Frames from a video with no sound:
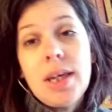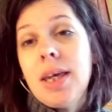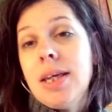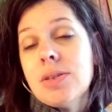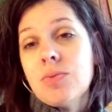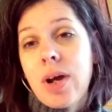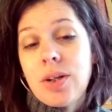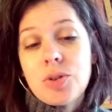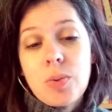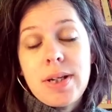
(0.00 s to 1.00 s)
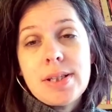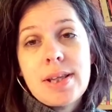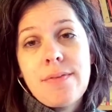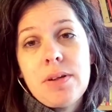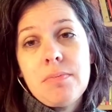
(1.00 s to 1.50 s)
He's run
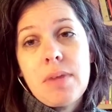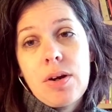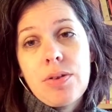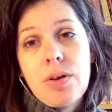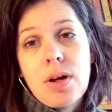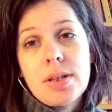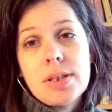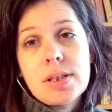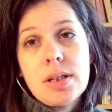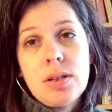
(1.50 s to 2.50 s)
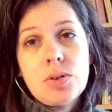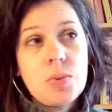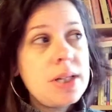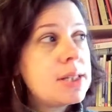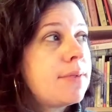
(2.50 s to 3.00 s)
27 marathons in
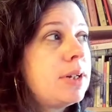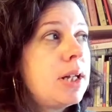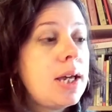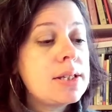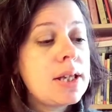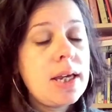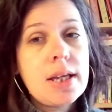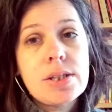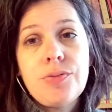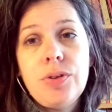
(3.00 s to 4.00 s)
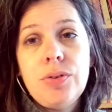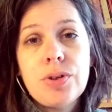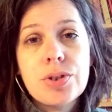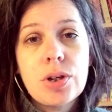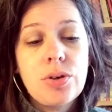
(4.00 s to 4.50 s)
27 days, I guess, a few
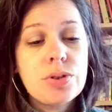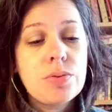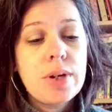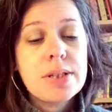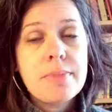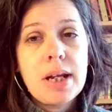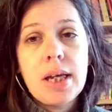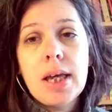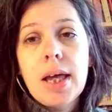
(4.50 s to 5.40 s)
years ago to raise money.